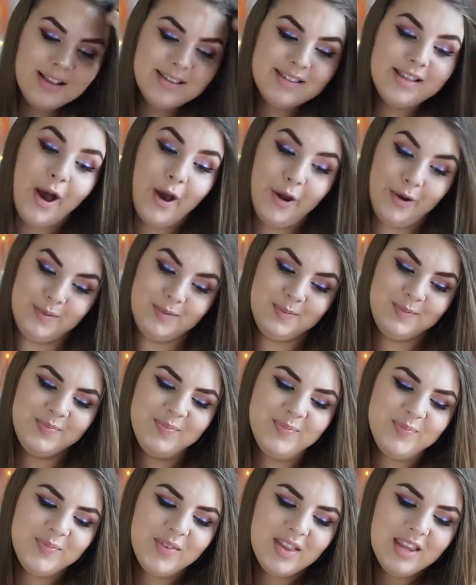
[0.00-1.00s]
So,
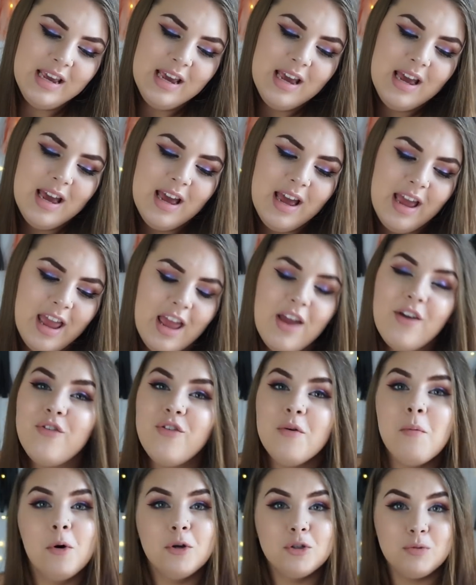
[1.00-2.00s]
if
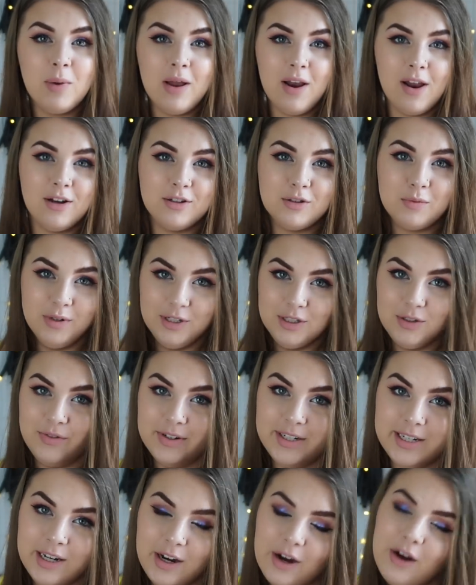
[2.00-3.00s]
you watch my last wish
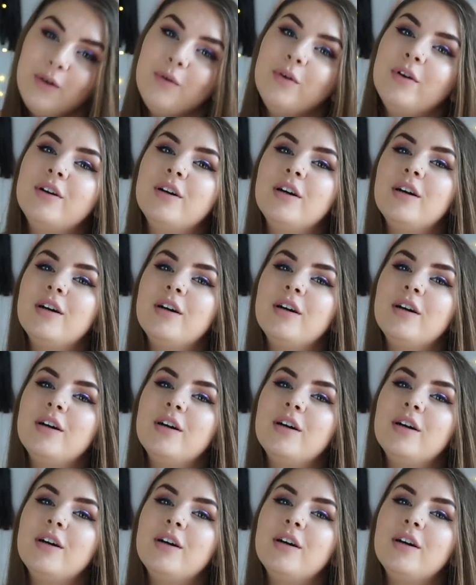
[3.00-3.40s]
video,